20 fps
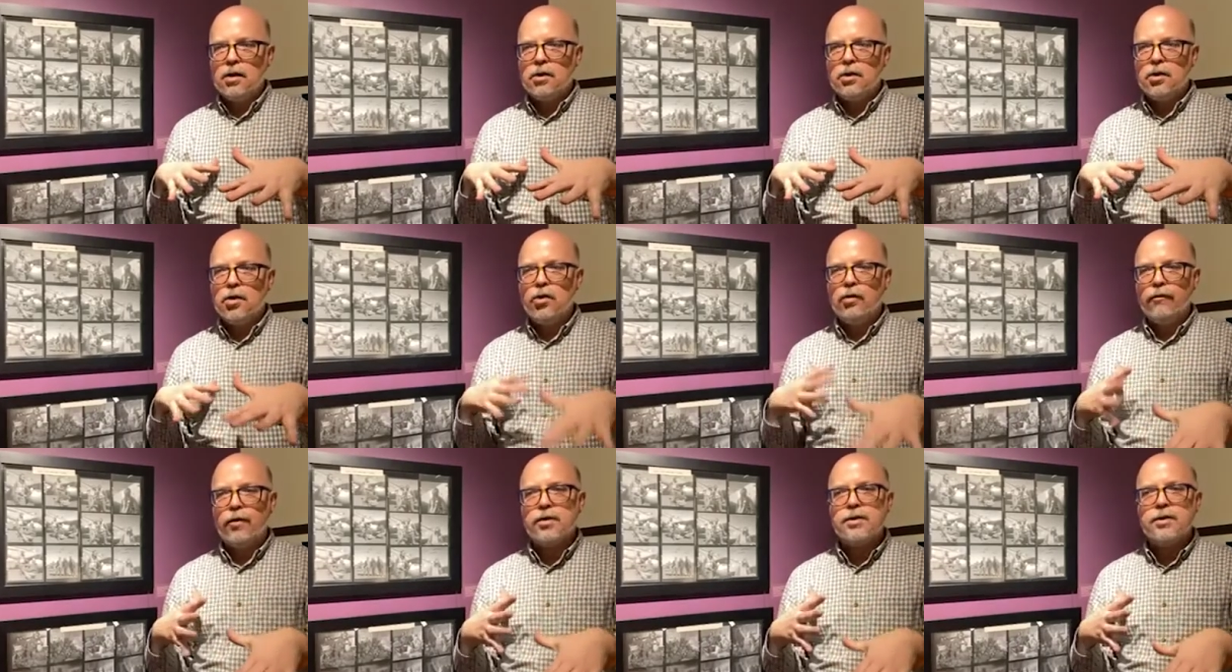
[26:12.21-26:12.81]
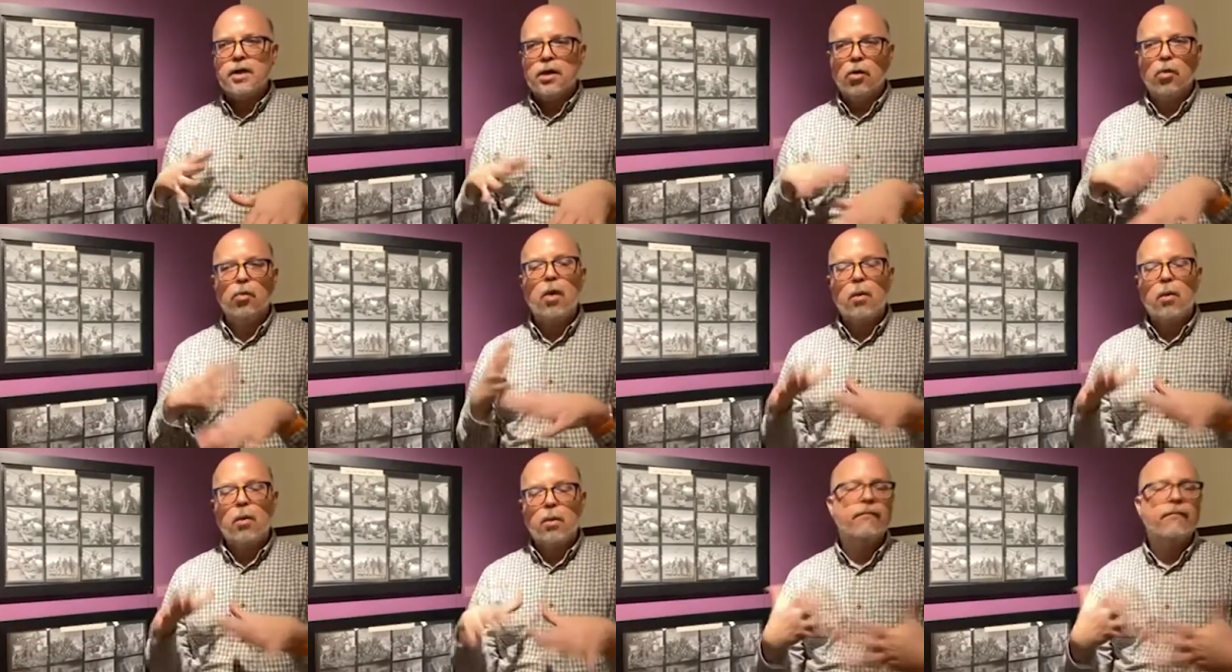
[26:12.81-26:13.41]
University, or
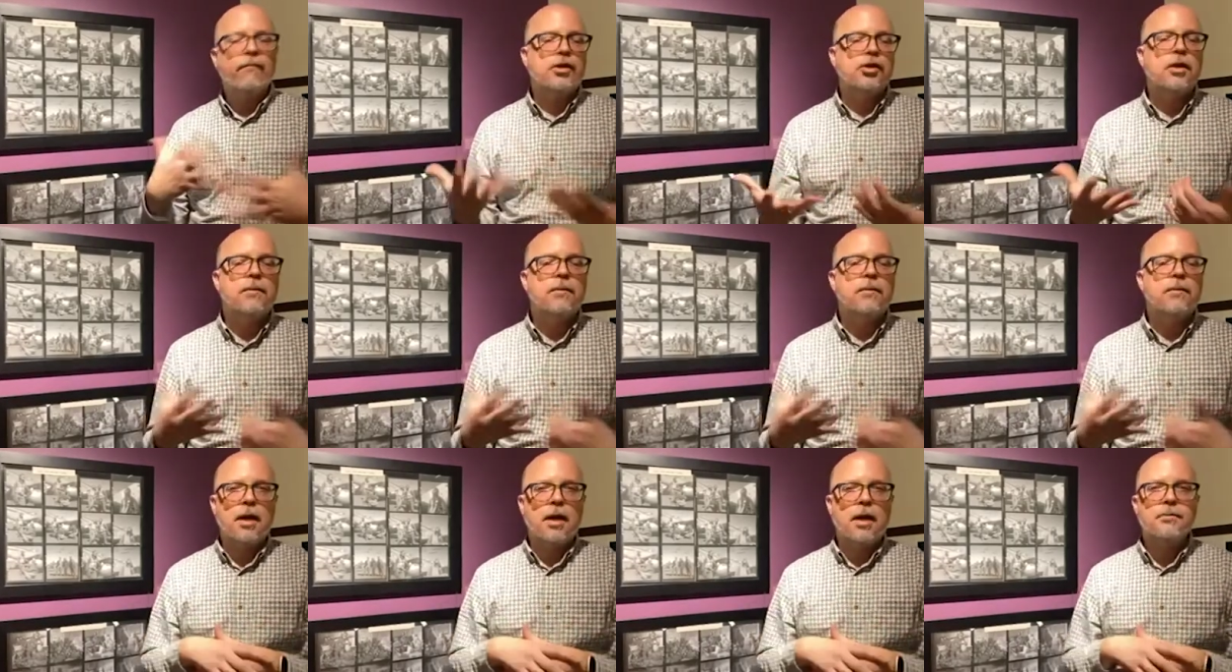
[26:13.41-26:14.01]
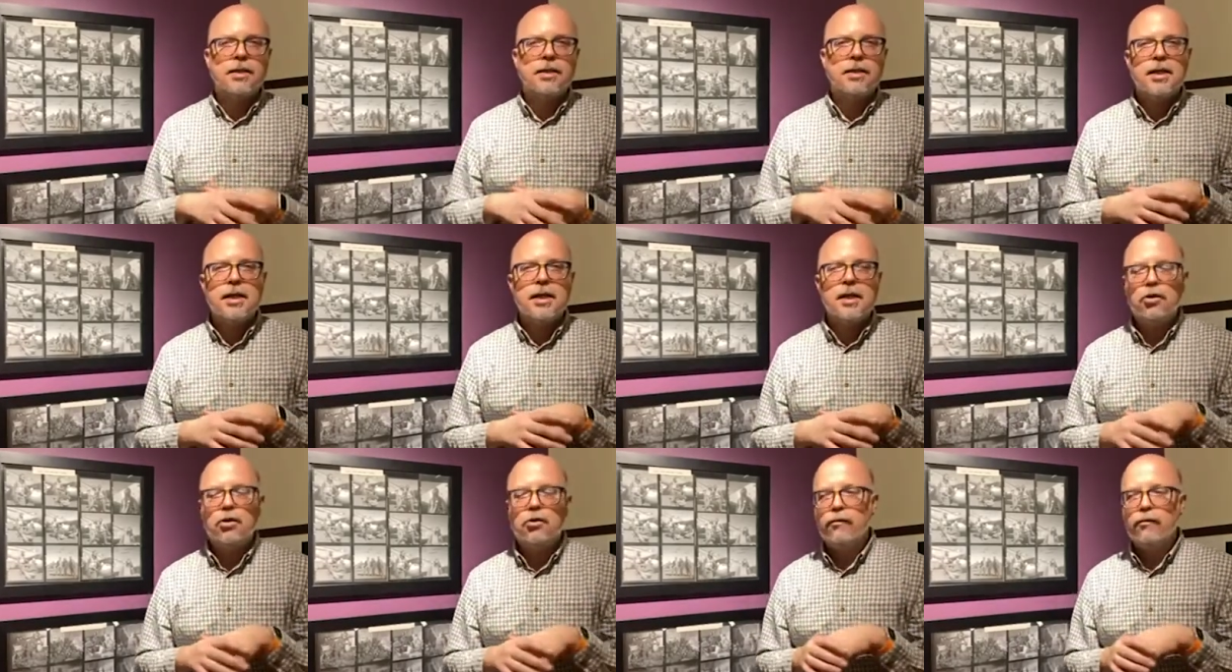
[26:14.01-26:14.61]
what would eventually become
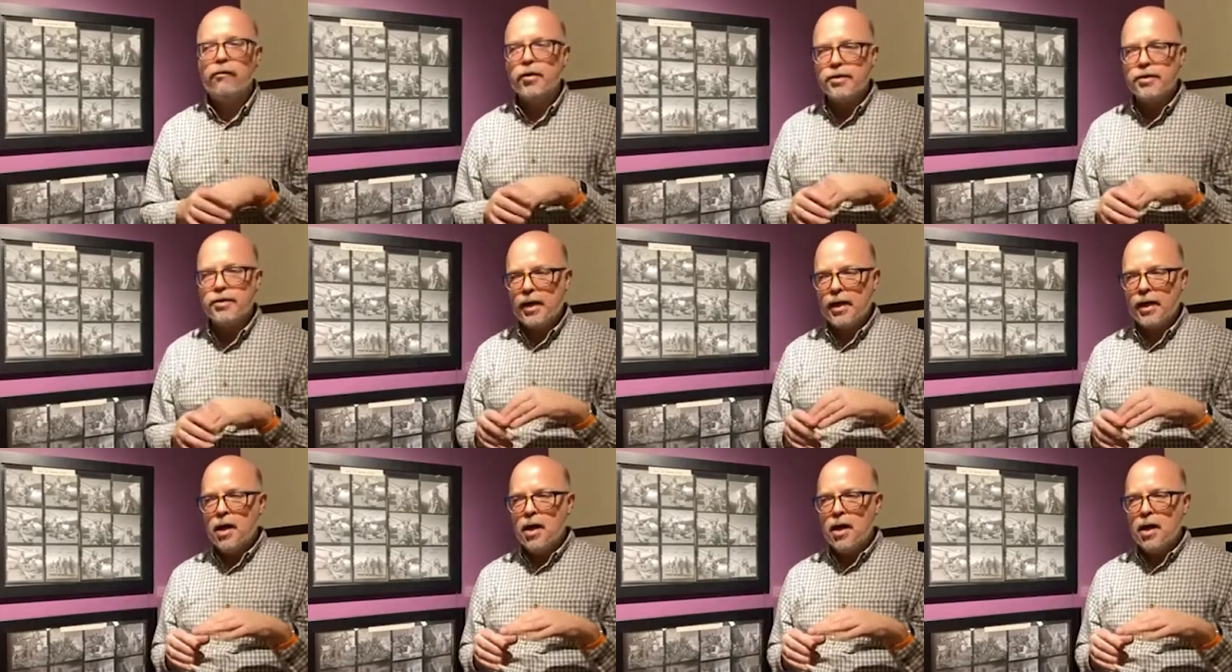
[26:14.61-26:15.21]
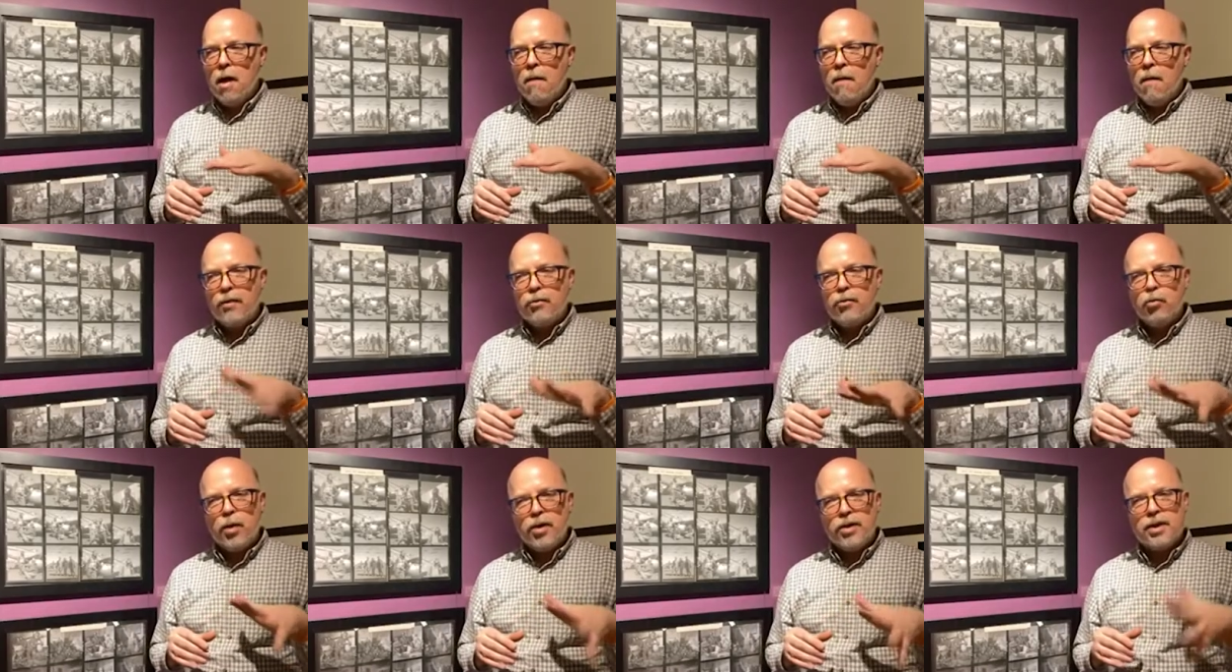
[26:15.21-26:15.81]
Tuskegee University,
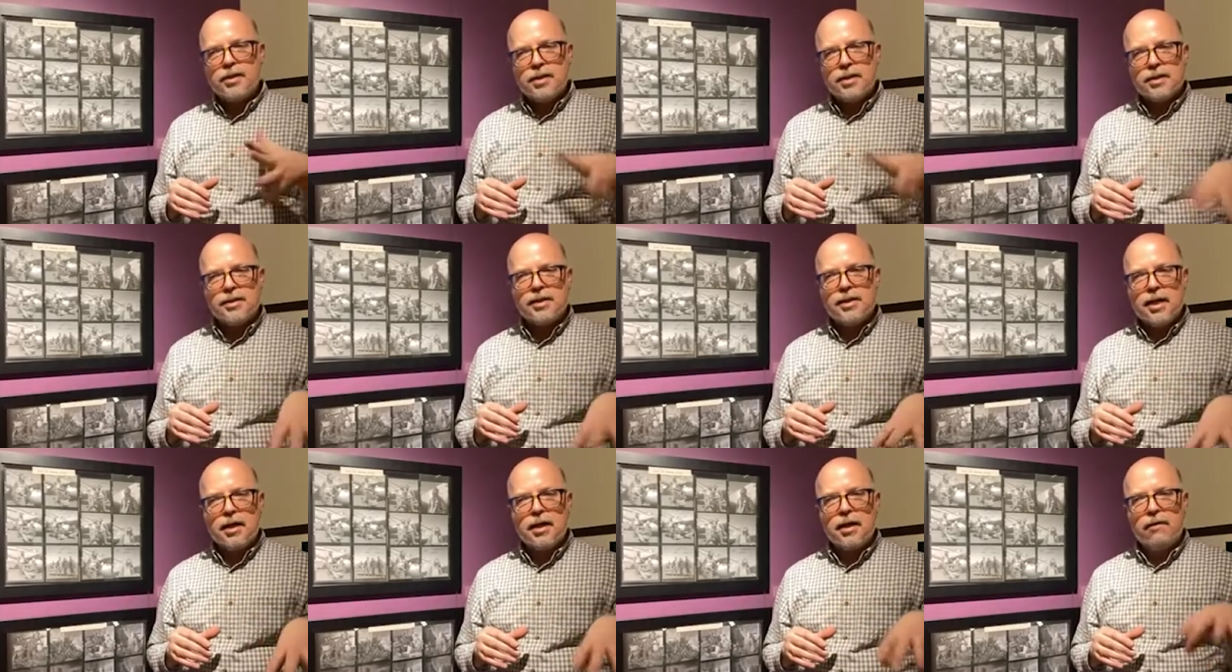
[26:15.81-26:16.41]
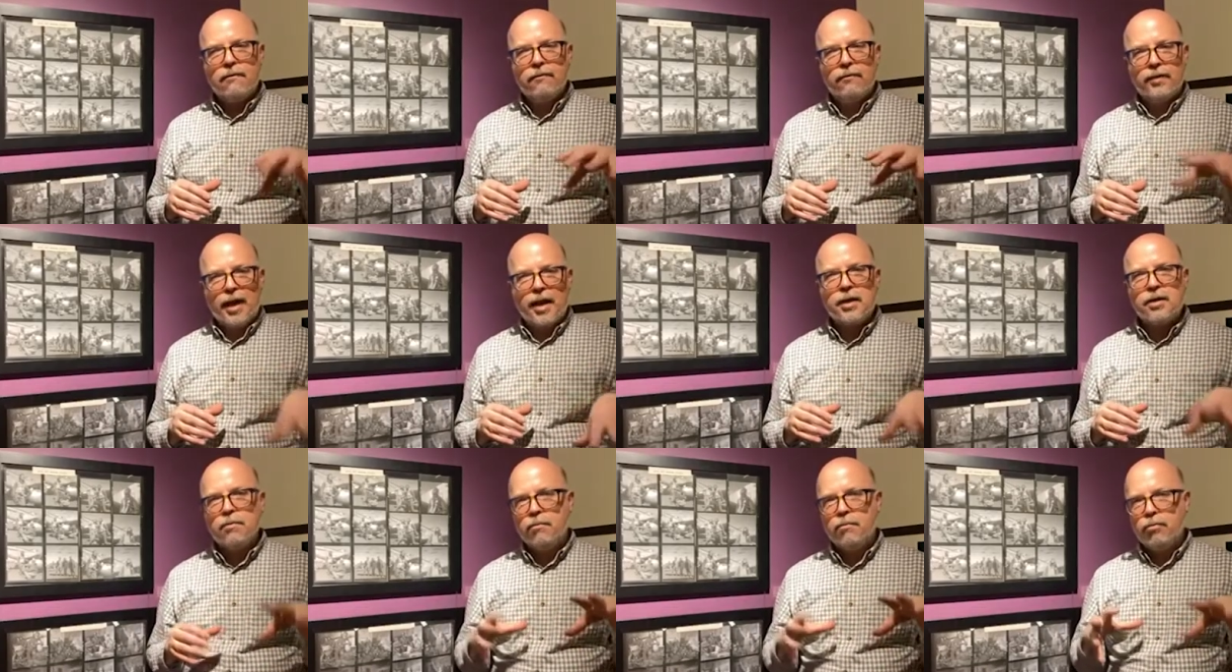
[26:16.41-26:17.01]
but with the Tuskegee
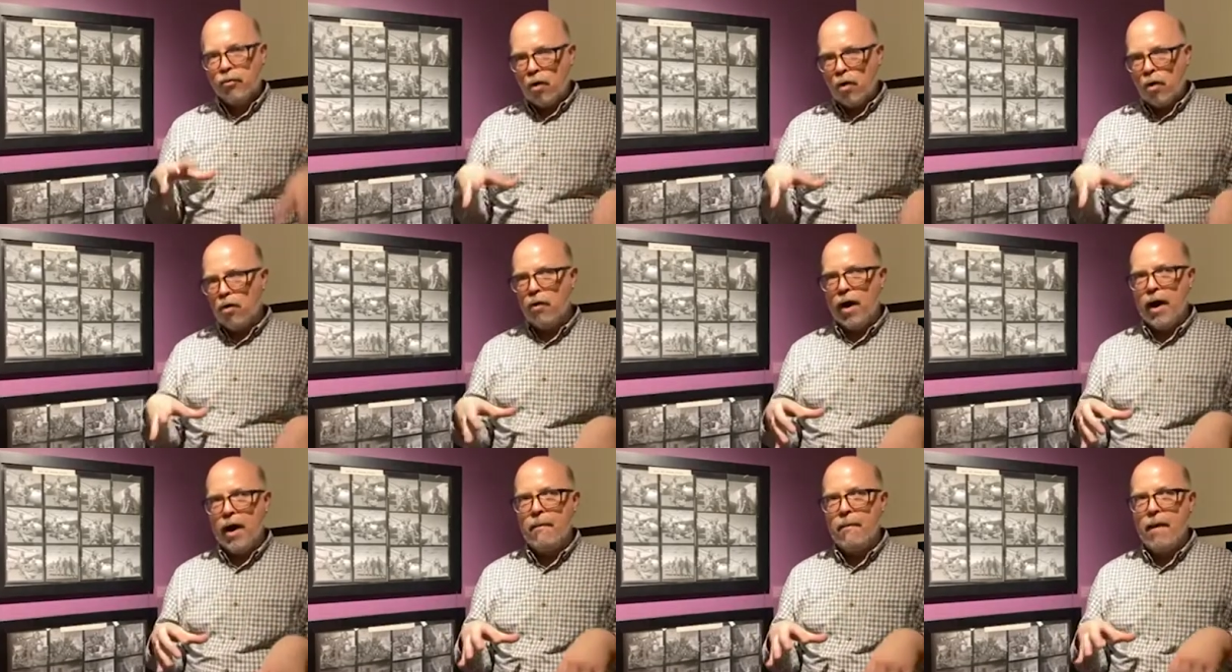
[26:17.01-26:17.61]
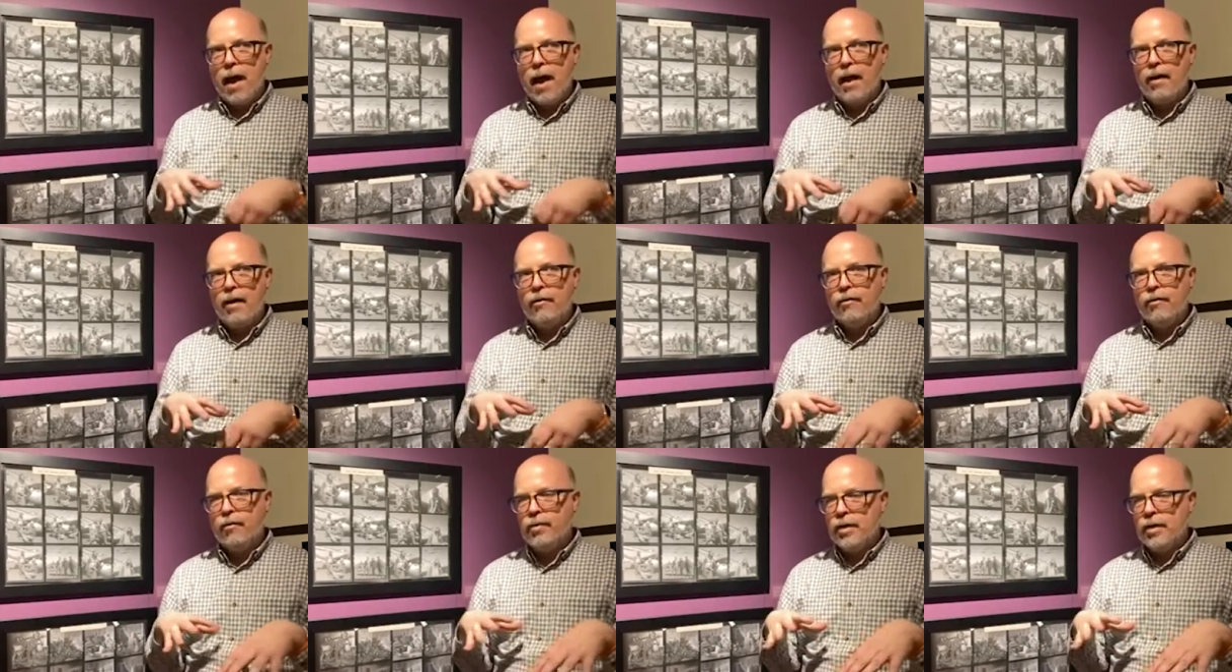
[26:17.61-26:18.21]
flight program
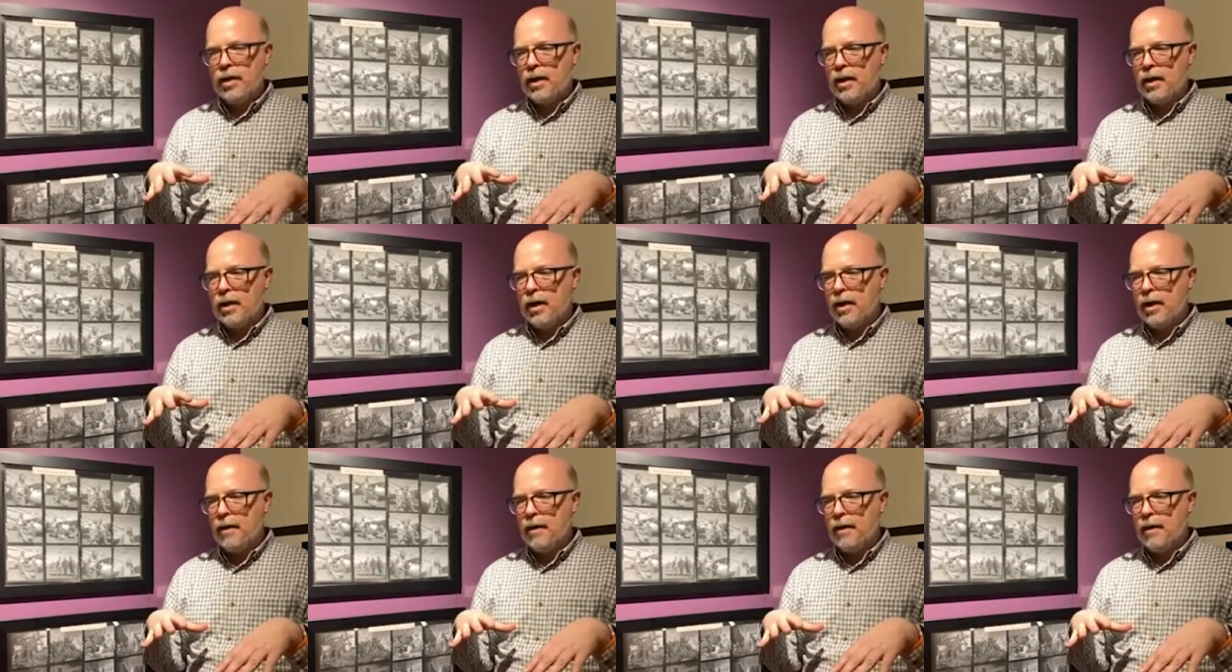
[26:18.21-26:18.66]
and the